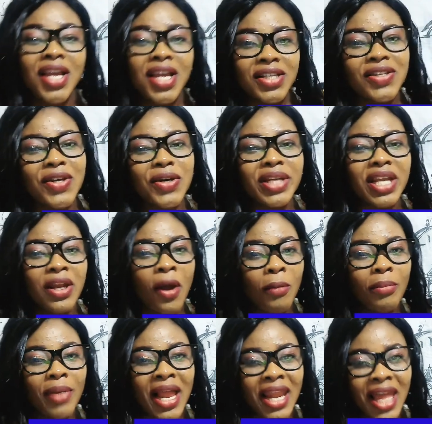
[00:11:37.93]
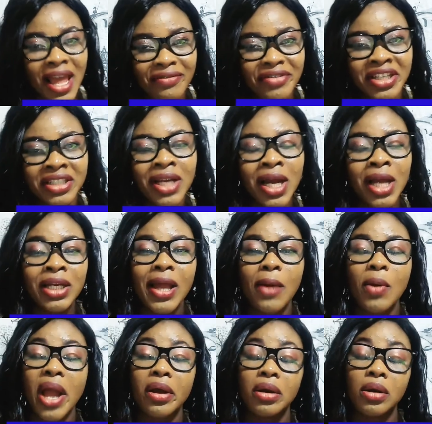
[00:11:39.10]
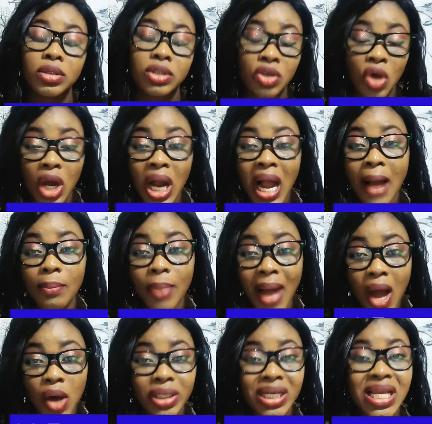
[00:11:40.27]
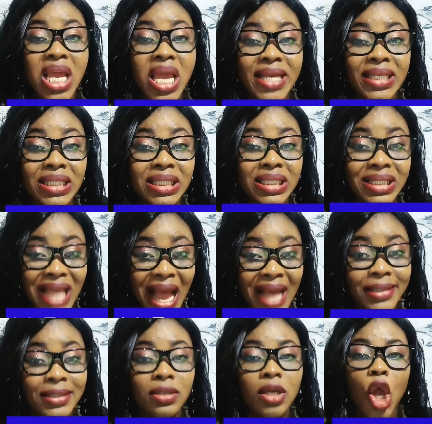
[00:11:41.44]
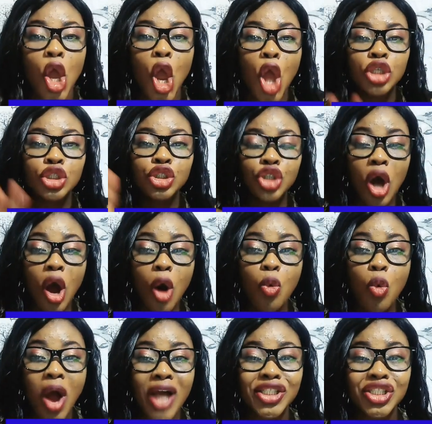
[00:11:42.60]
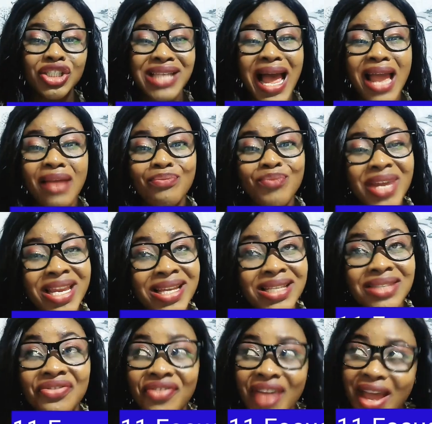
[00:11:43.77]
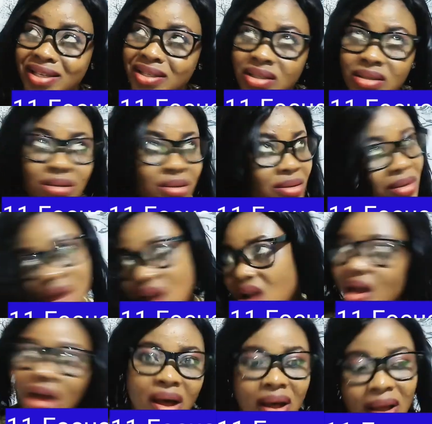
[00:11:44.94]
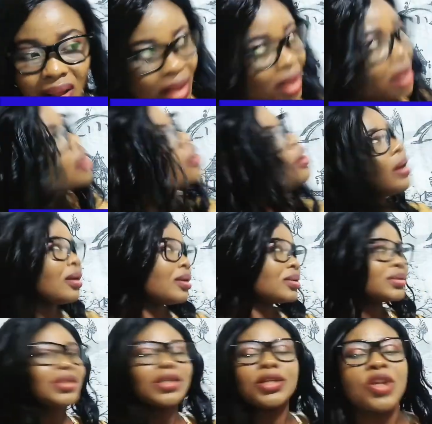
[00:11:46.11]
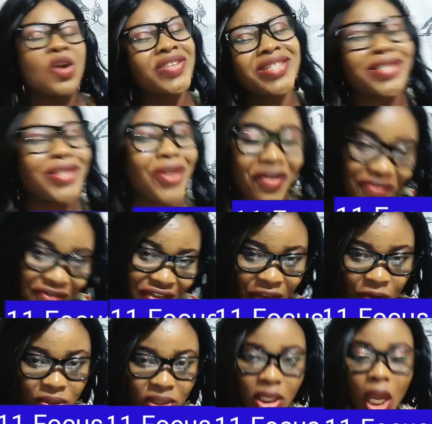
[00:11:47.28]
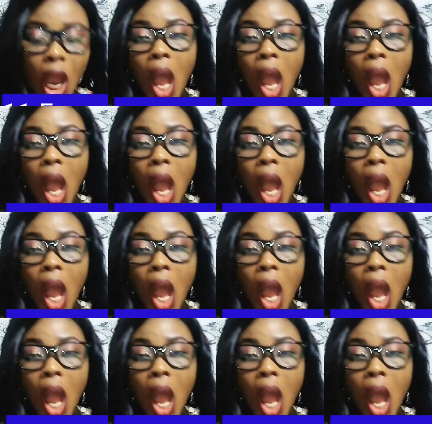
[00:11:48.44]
So the number 11 that we are going to talk about is that your watch time minute first, not your views.